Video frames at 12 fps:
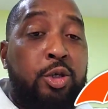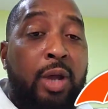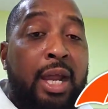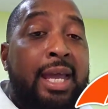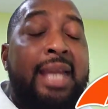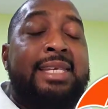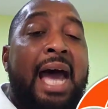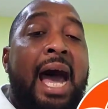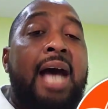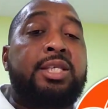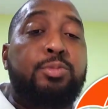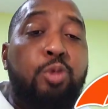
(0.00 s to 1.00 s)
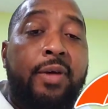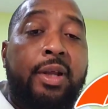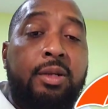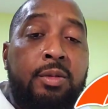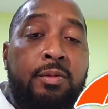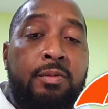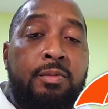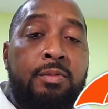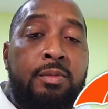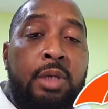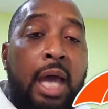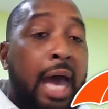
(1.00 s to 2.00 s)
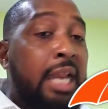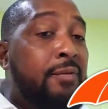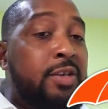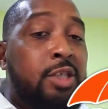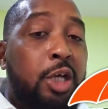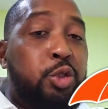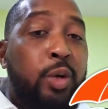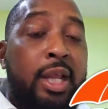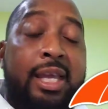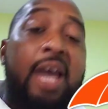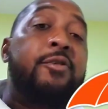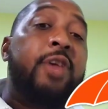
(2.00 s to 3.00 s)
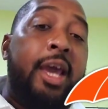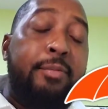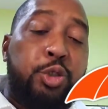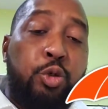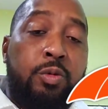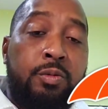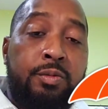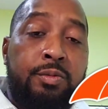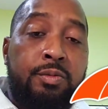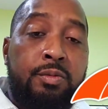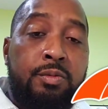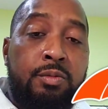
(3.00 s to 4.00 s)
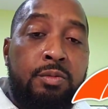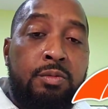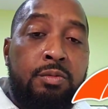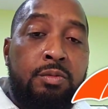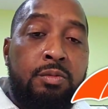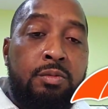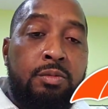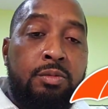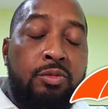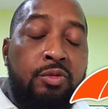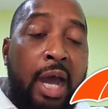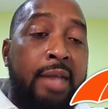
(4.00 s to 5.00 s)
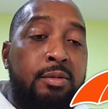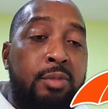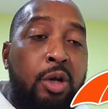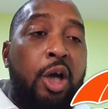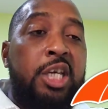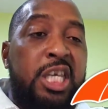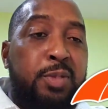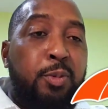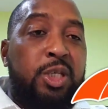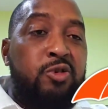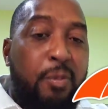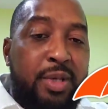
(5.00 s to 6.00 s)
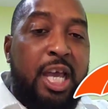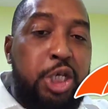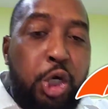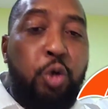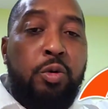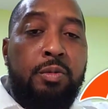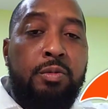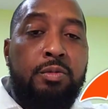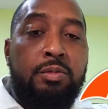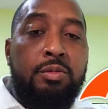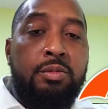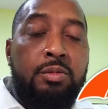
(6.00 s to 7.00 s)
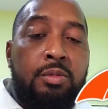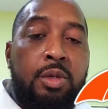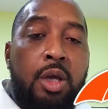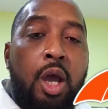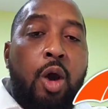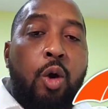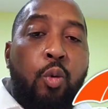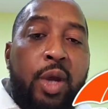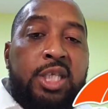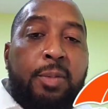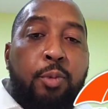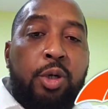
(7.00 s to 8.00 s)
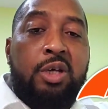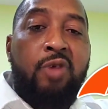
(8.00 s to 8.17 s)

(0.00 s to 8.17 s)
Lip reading: lawyers going and get his ass moving. And if he's not doing it, get rid of him too. Right? Because he's supposed to represent you. We here